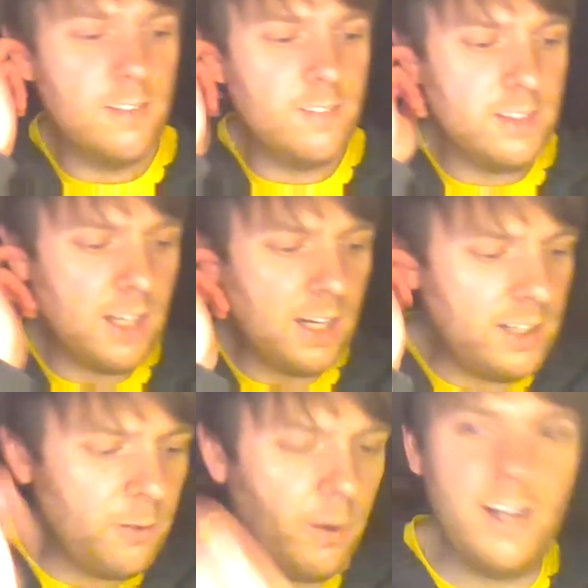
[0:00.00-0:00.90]
yeah,
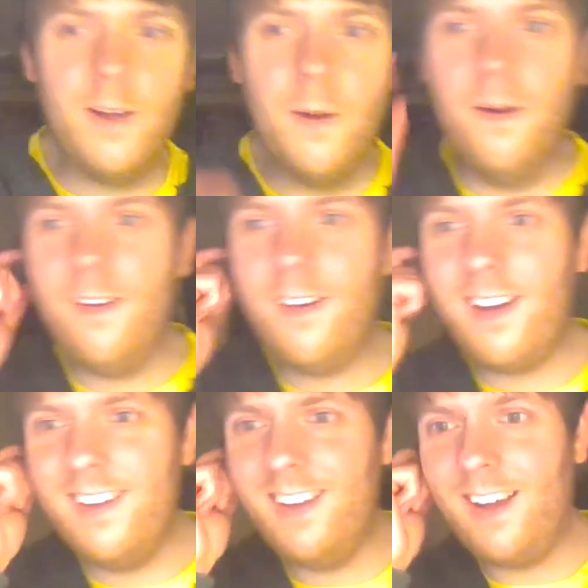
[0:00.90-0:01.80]
anyway.
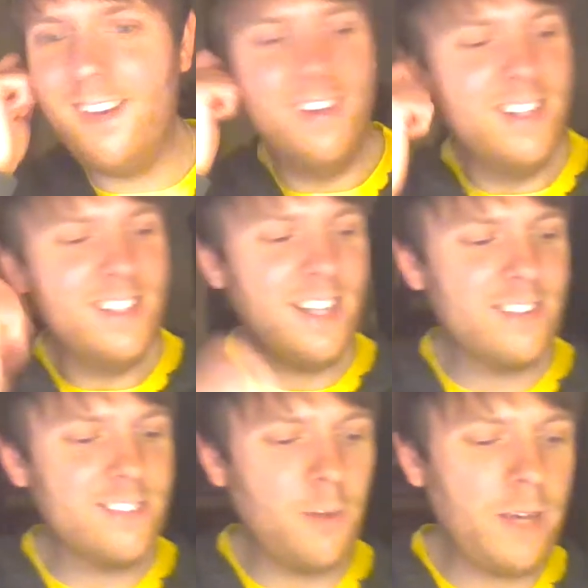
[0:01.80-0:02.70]

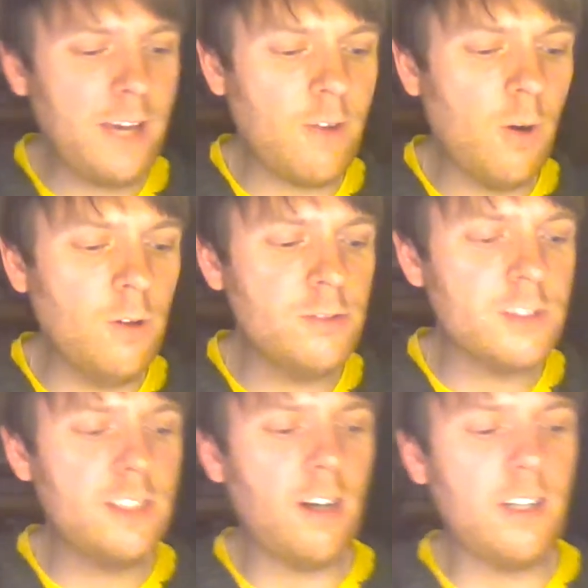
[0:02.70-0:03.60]
Yeah, so we have
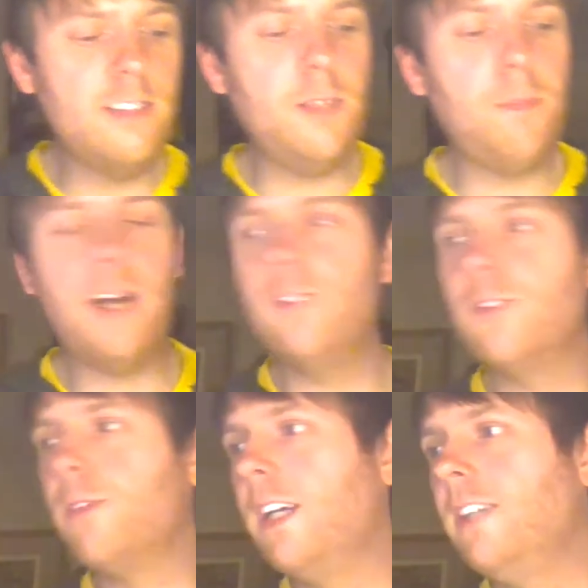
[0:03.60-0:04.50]

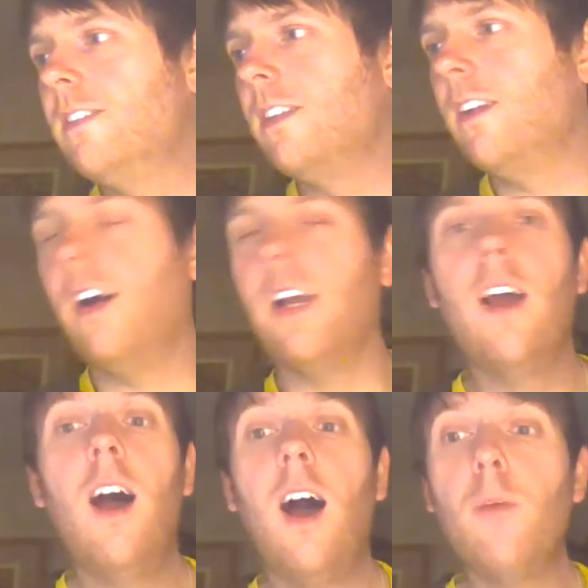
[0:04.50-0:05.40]
£190 raised tonight.
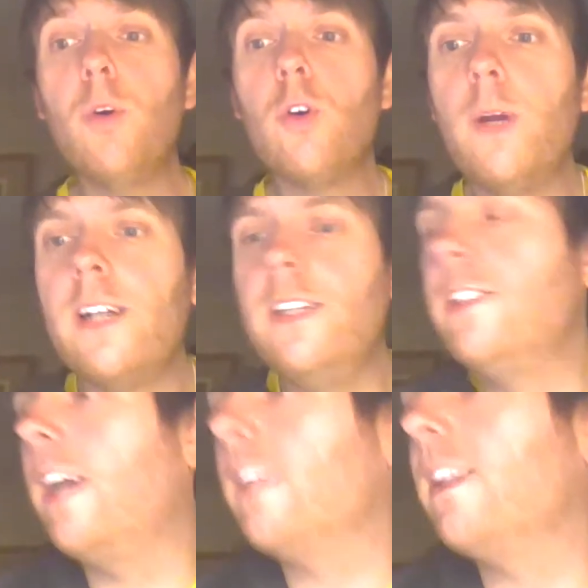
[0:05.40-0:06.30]
I will quickly
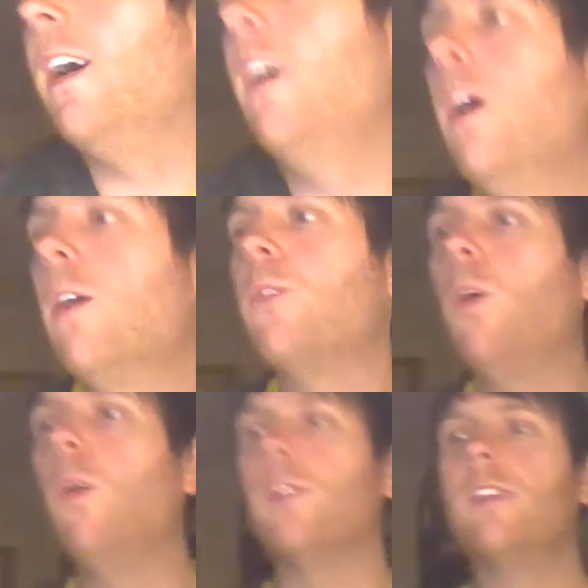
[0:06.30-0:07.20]
check that, of
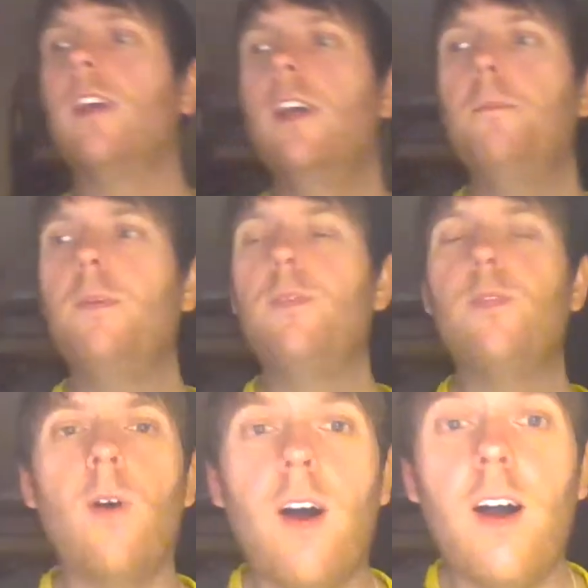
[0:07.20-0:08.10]
course,
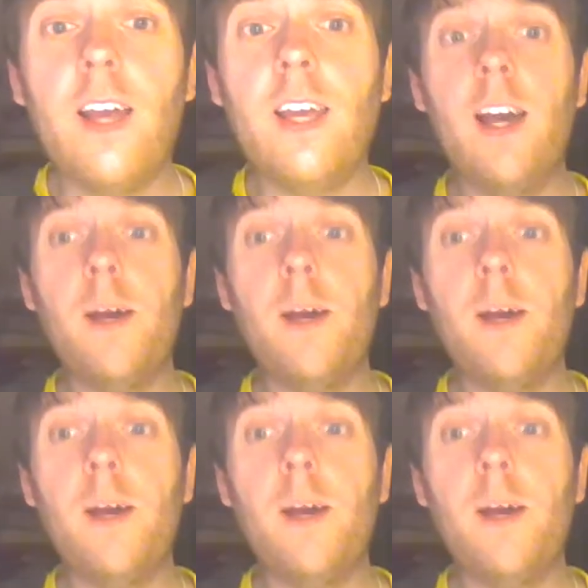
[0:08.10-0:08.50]
before I